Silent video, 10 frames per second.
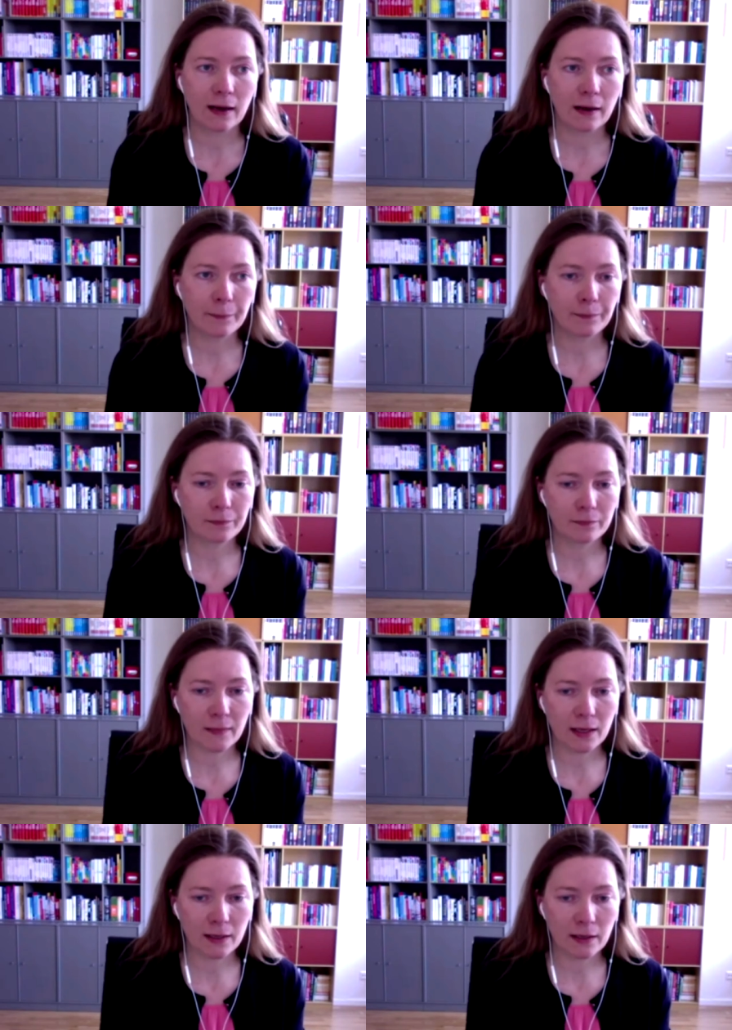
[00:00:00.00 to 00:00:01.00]

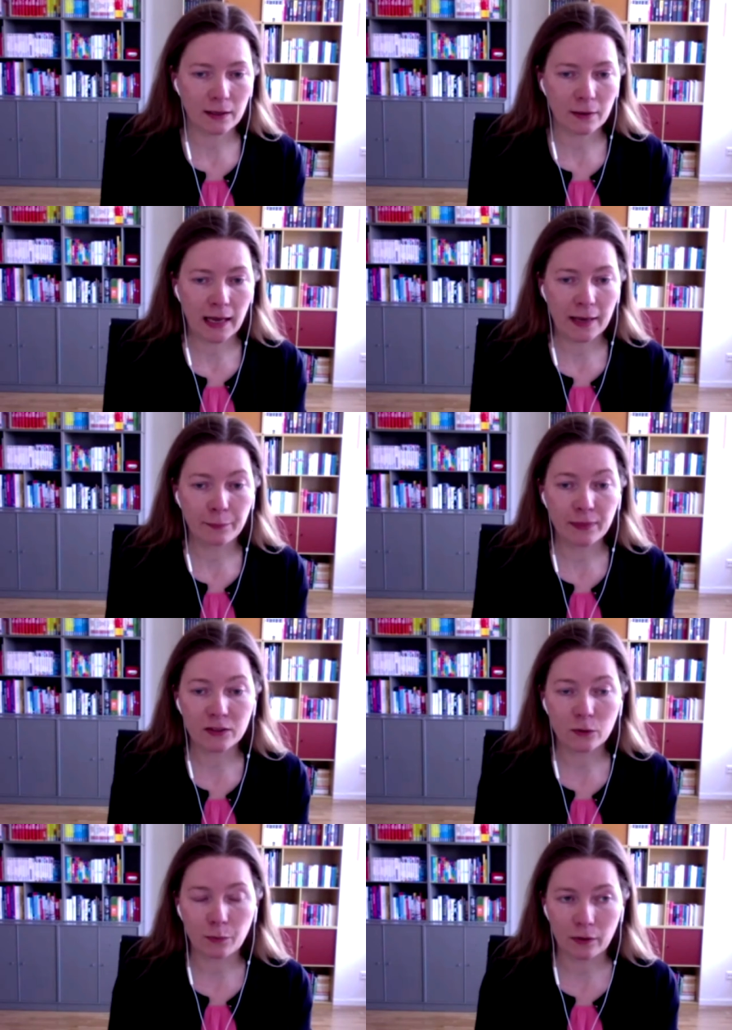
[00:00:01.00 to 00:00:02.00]
um, and
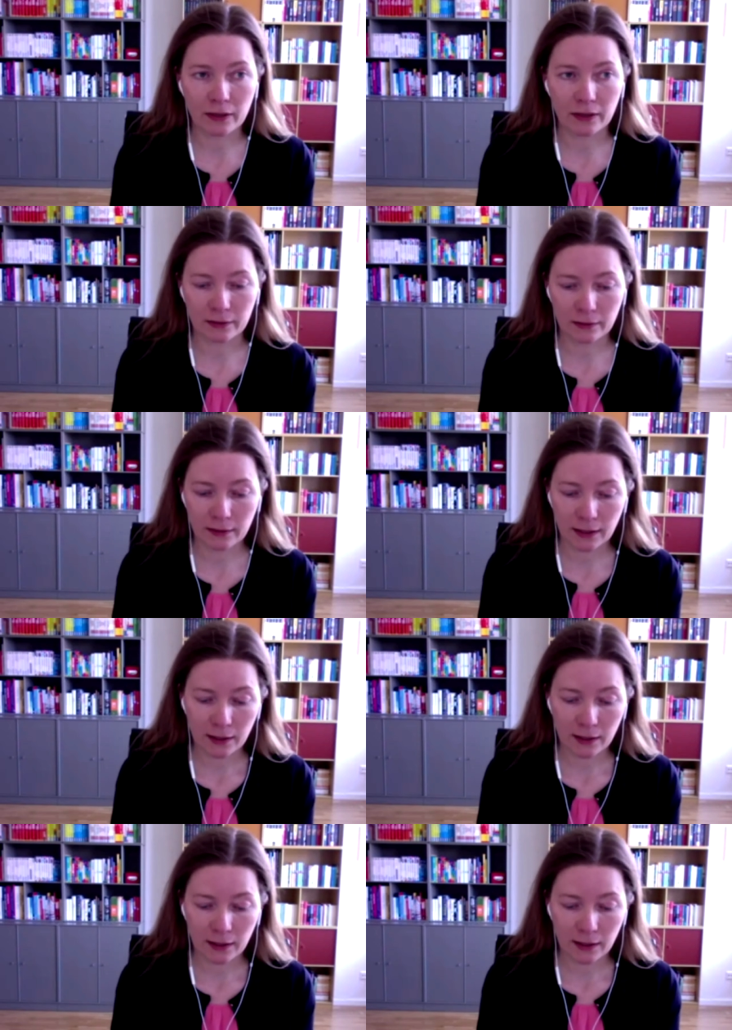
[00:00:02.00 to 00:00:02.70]
be supported